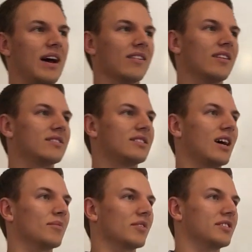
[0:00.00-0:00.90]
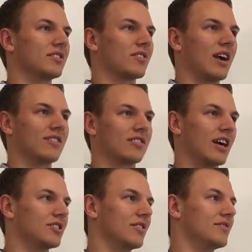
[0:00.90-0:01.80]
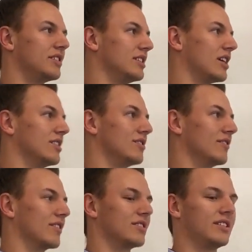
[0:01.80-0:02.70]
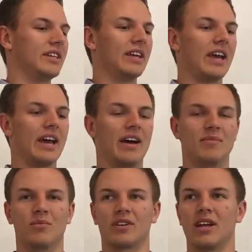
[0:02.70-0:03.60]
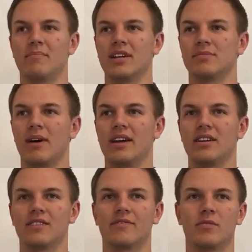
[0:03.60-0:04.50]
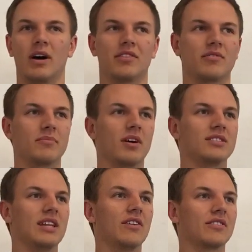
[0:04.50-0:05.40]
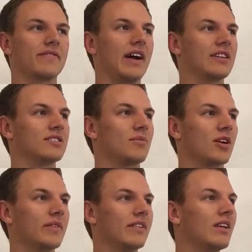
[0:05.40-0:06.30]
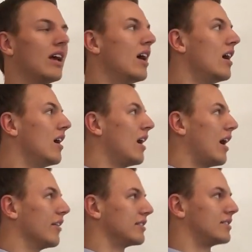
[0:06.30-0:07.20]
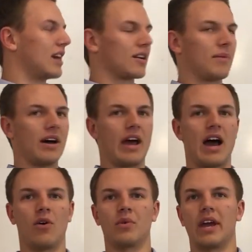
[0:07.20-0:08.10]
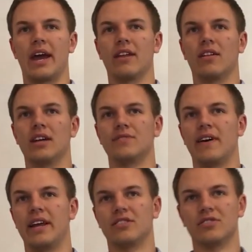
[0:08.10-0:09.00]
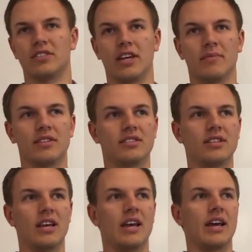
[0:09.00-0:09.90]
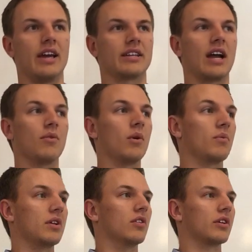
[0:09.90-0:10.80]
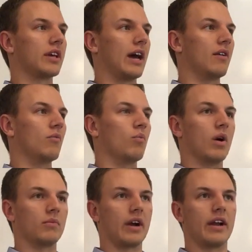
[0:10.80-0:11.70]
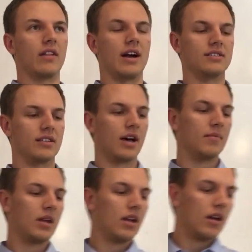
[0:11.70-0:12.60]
Matt Lutz. I'm a recent graduate of St. John's University, and I've been working at Best Buy here for about 3 months now in their finance department. I'd like to talk about how we analyze financial statements and kind of what we look at when we're analyzing them.